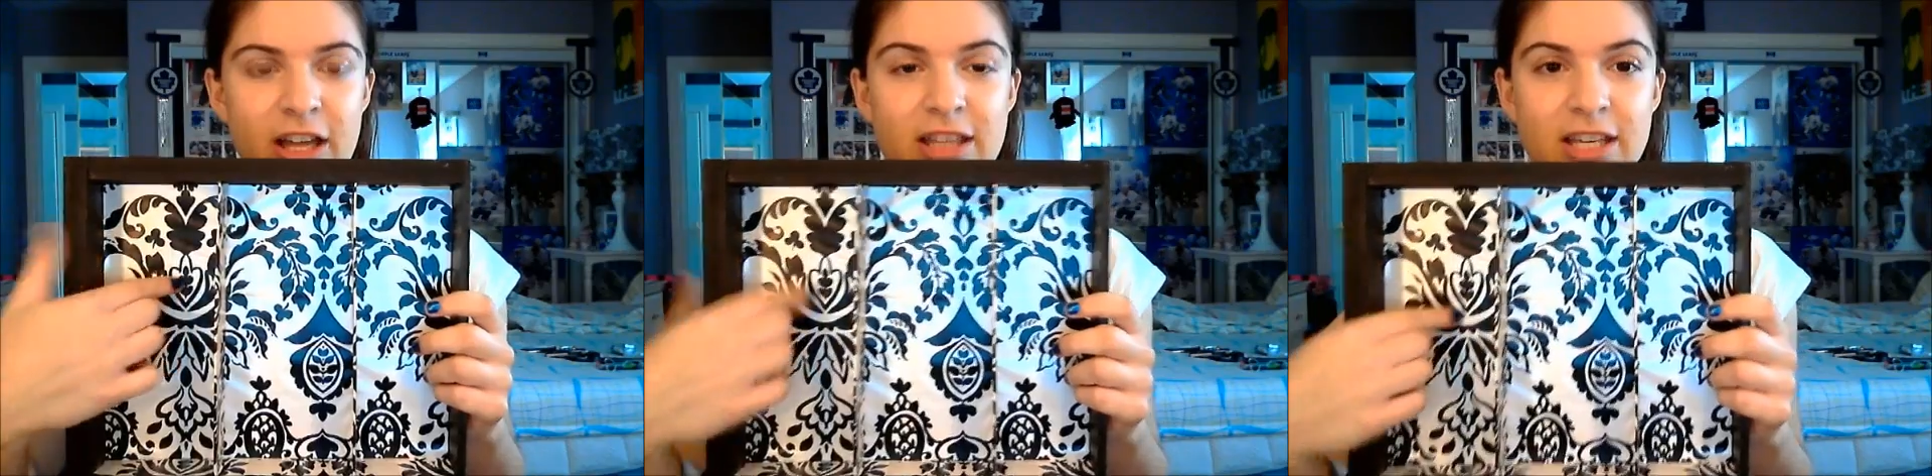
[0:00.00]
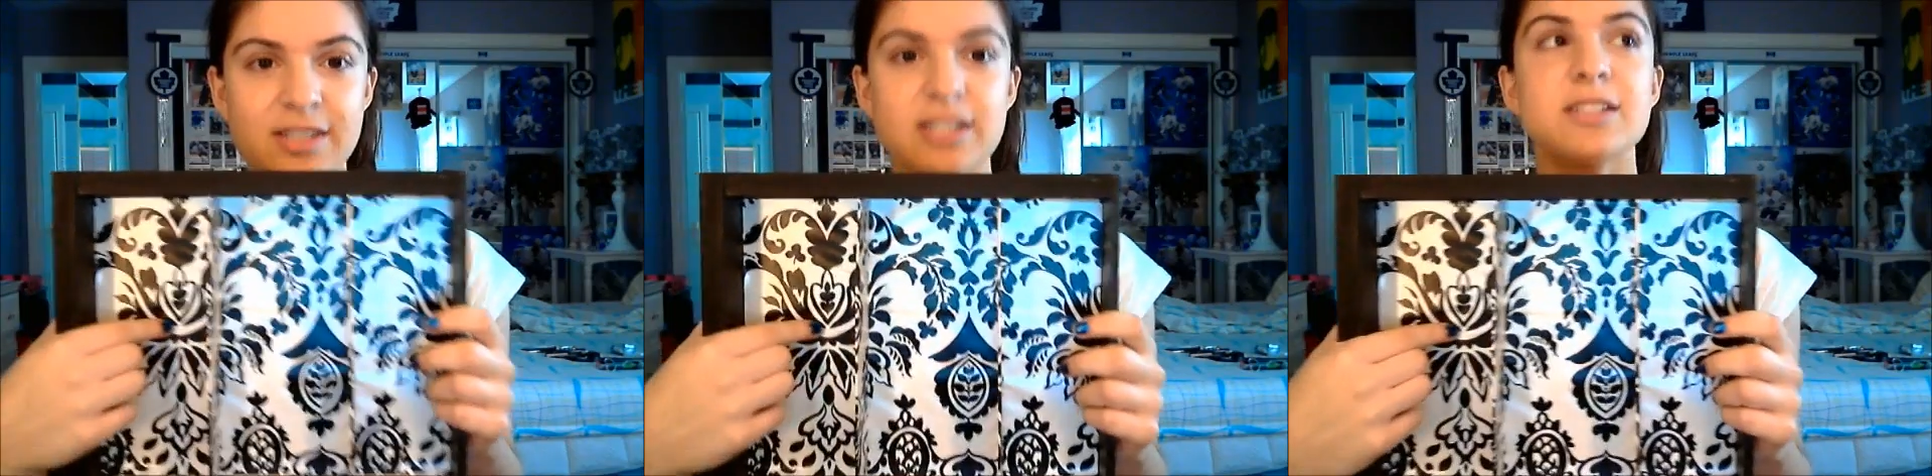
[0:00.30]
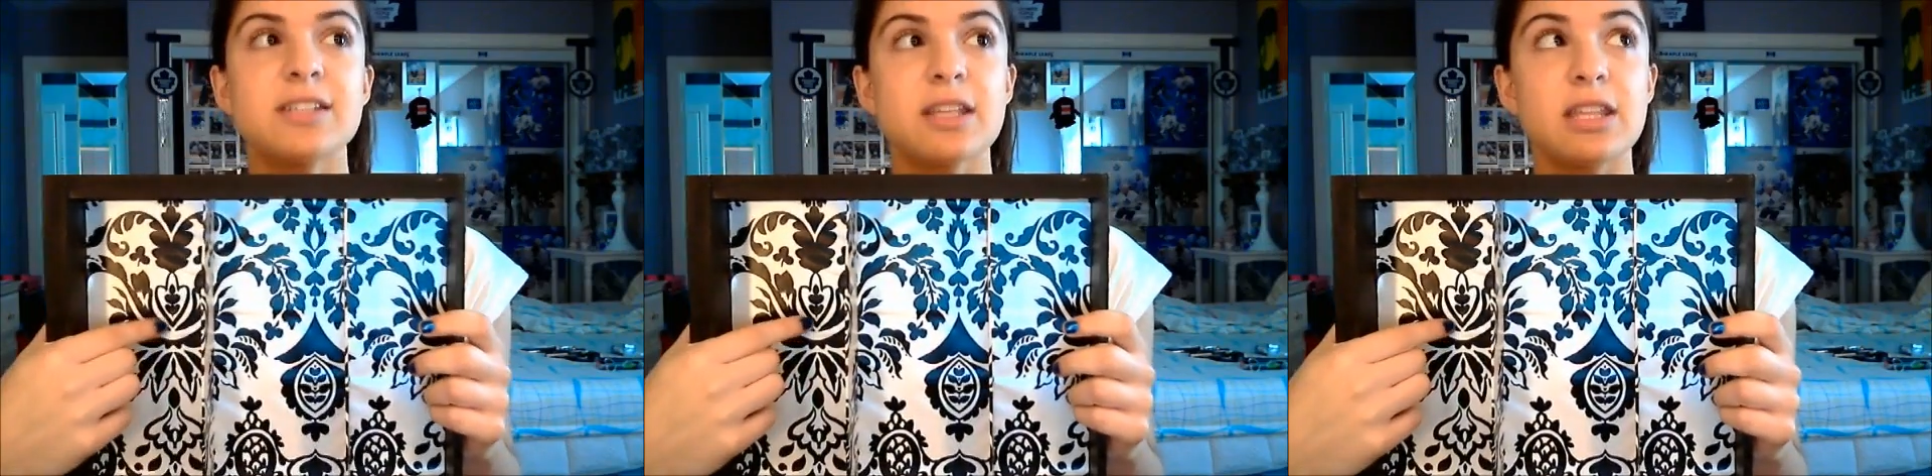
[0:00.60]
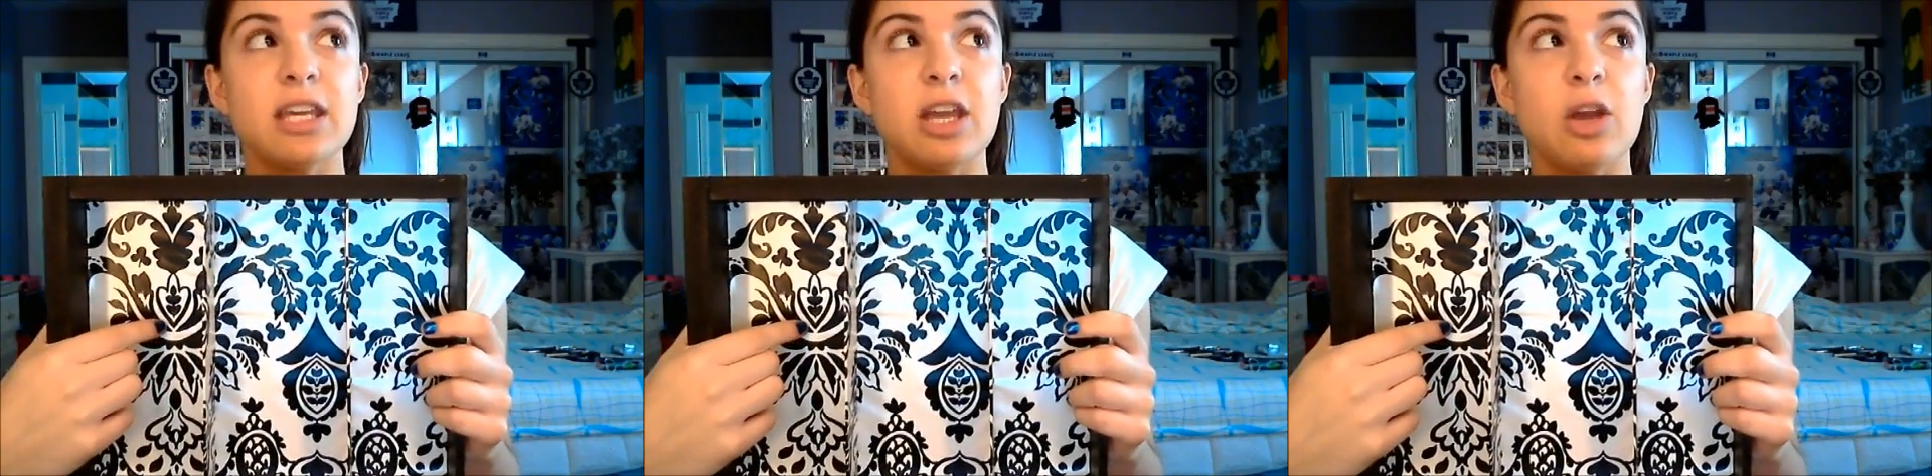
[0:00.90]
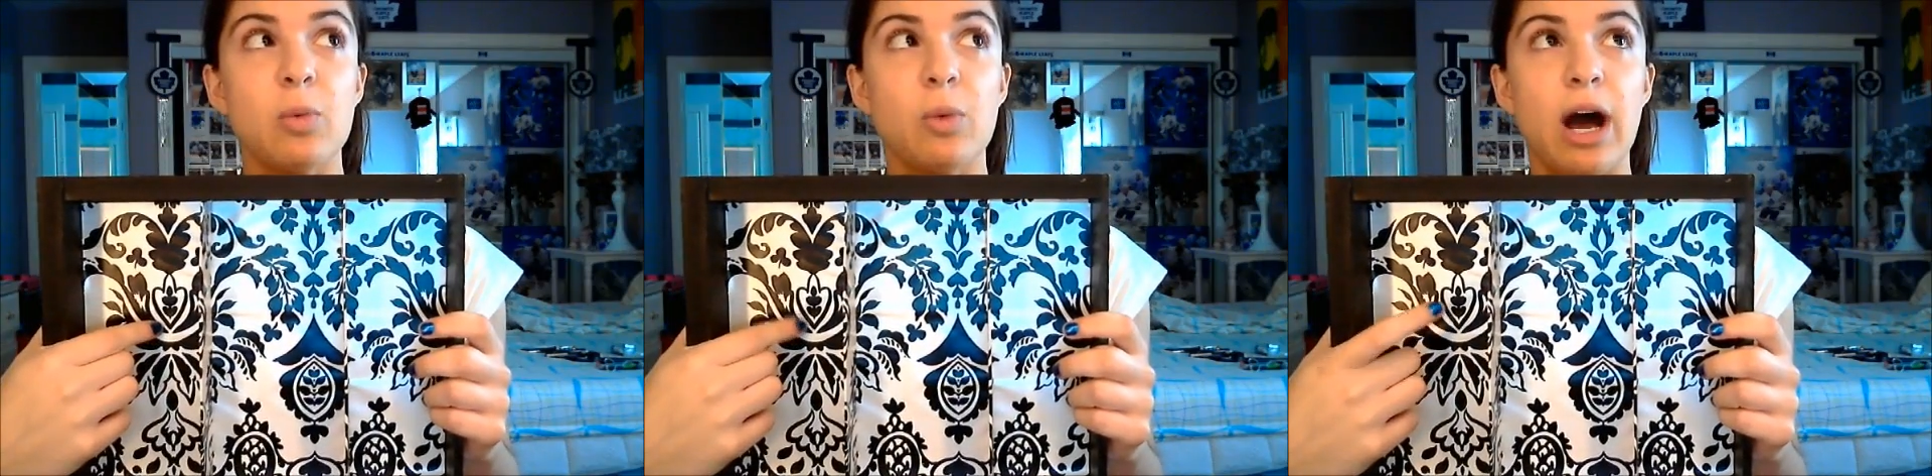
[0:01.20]
this is the
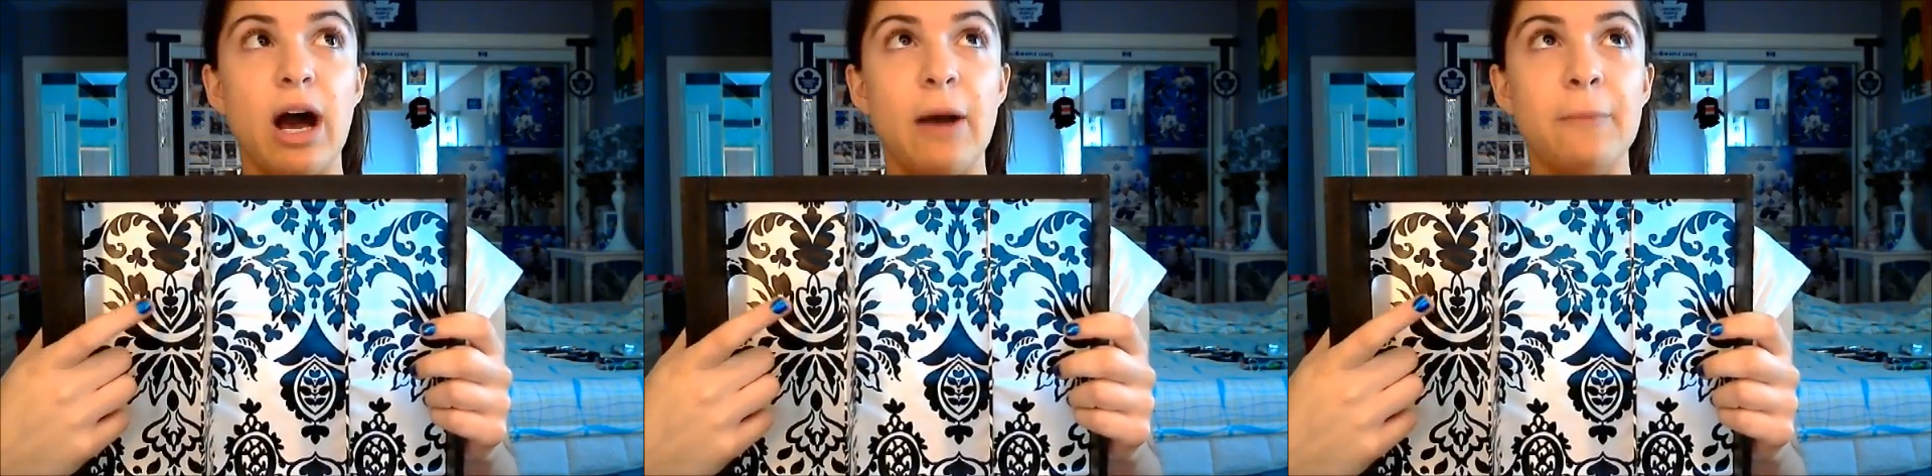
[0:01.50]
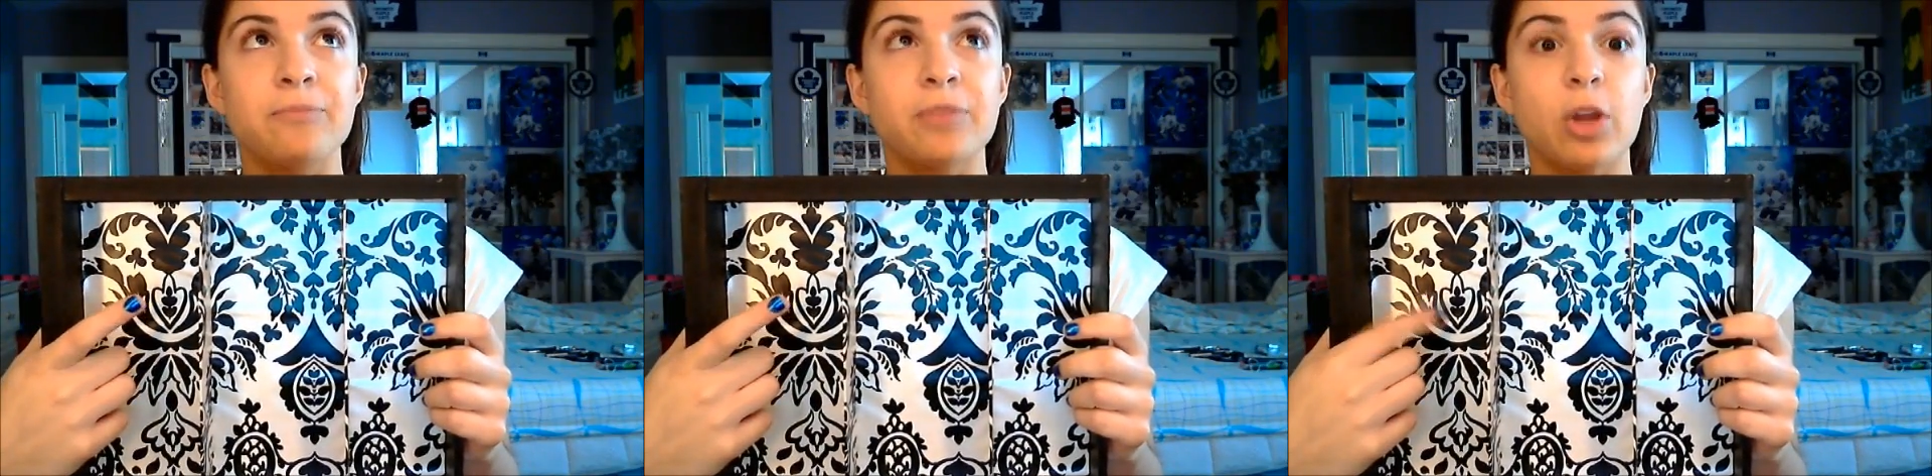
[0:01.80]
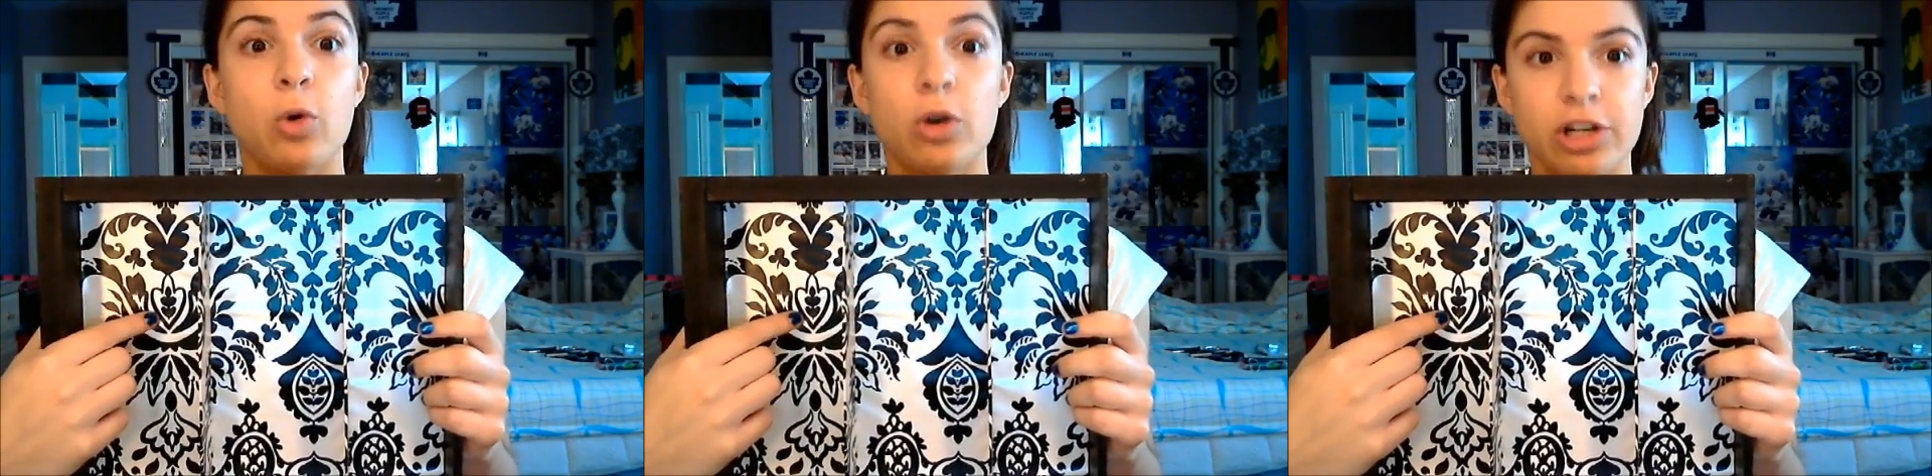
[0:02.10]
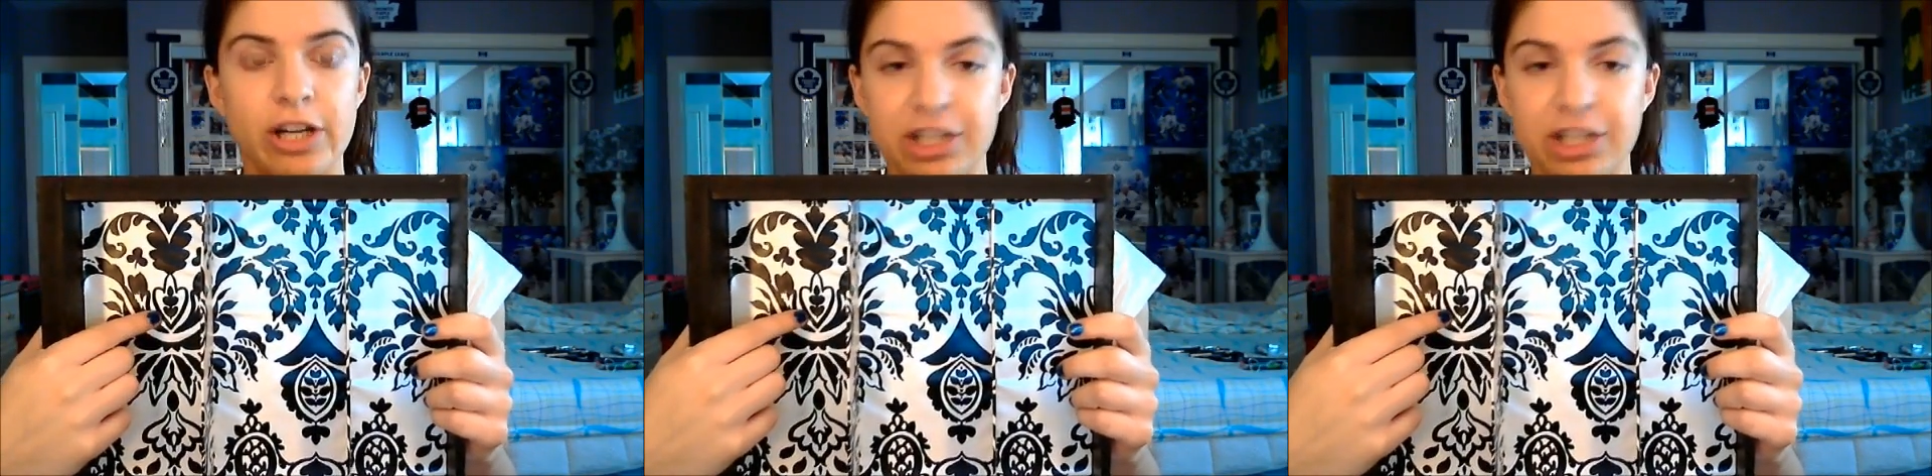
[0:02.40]
1/4